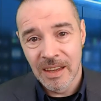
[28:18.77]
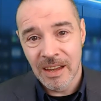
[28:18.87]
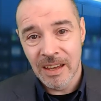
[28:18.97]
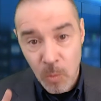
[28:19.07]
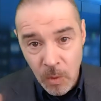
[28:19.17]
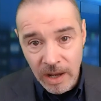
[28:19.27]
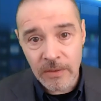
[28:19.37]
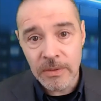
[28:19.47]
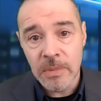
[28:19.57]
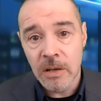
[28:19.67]
and one
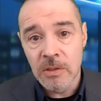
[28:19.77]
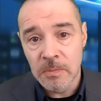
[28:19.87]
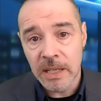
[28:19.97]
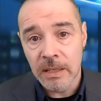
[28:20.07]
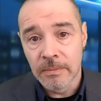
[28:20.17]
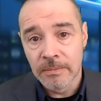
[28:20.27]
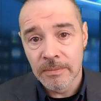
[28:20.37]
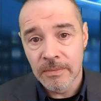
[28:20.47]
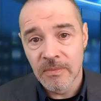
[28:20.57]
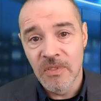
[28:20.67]
of them goes big.
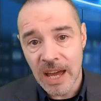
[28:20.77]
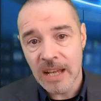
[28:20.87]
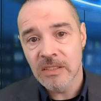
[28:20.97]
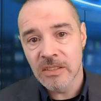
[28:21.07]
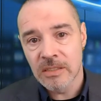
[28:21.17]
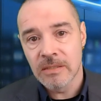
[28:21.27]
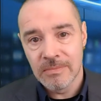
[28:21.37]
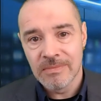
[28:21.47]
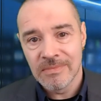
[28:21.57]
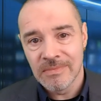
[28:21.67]
That's
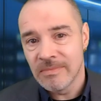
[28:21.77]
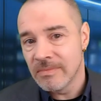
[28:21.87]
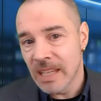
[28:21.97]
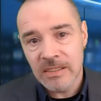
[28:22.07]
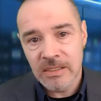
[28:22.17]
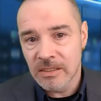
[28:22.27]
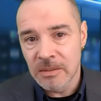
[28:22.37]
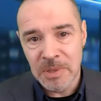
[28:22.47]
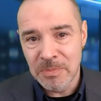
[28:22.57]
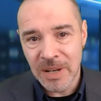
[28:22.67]

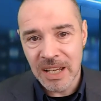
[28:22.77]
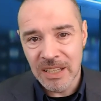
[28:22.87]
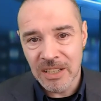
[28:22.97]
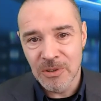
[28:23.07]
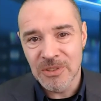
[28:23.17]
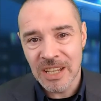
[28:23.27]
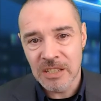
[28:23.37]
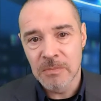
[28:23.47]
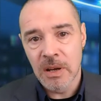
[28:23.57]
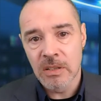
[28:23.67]
simply playing the odds. That's
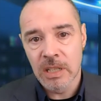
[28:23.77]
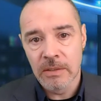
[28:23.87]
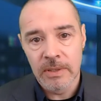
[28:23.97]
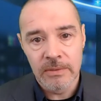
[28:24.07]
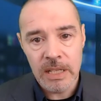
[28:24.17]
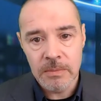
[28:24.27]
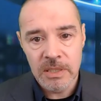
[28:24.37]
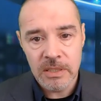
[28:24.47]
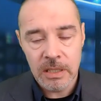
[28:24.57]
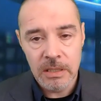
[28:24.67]
a basket of
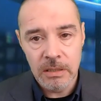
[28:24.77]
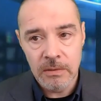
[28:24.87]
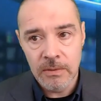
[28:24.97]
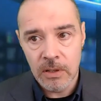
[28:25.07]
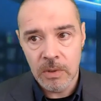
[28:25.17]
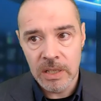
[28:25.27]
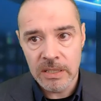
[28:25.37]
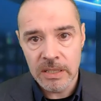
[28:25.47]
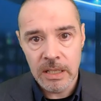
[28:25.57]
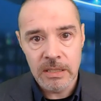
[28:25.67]
investments, and you've got to
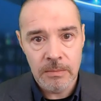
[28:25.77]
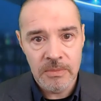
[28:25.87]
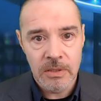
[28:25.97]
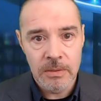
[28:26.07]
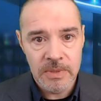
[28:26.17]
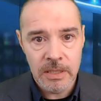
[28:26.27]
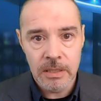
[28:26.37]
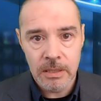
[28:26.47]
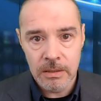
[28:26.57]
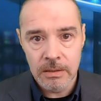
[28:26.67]
understand sometimes that
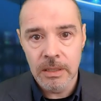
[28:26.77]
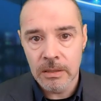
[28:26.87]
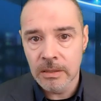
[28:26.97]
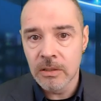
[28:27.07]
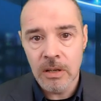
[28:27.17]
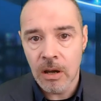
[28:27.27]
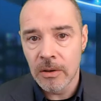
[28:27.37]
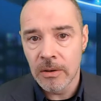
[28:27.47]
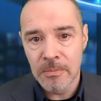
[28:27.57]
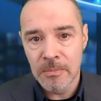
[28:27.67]
you
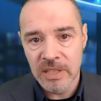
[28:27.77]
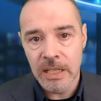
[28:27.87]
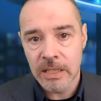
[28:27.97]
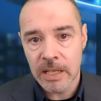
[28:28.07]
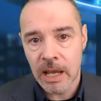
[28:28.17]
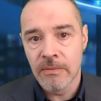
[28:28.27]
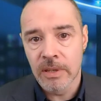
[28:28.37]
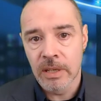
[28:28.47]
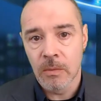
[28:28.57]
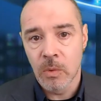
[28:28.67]
can't predict
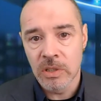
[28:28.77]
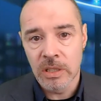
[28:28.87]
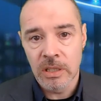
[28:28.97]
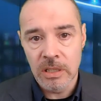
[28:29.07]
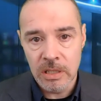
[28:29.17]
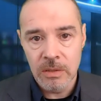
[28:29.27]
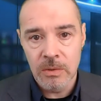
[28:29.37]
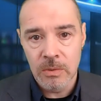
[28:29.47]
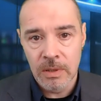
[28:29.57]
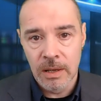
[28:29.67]
everything. What you can do